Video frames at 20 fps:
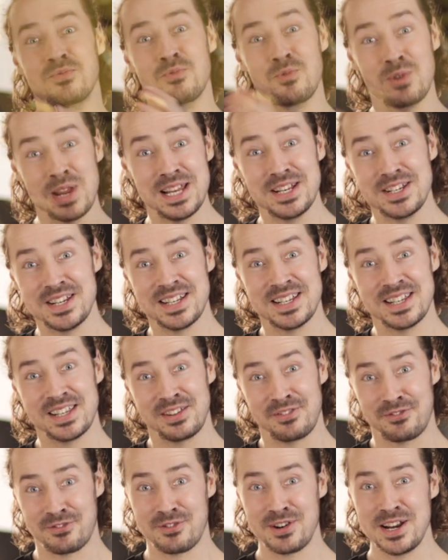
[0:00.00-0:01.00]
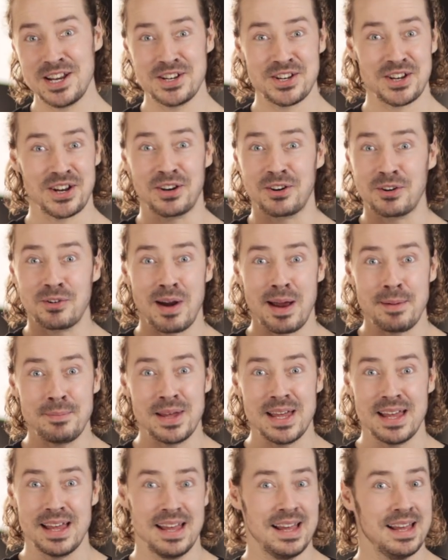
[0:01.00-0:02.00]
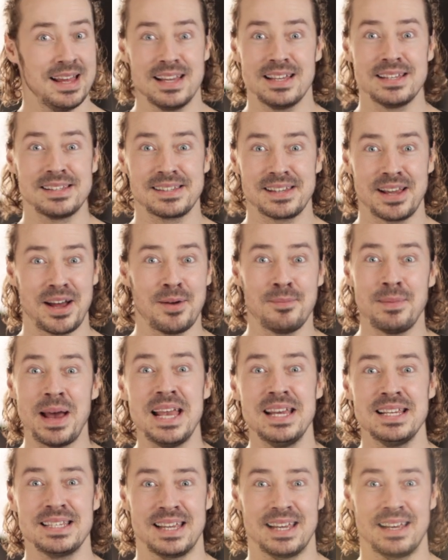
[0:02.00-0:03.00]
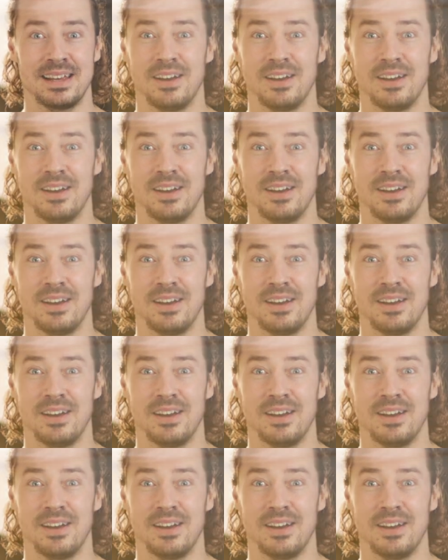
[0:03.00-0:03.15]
reach into the fridge and grab it is amazing.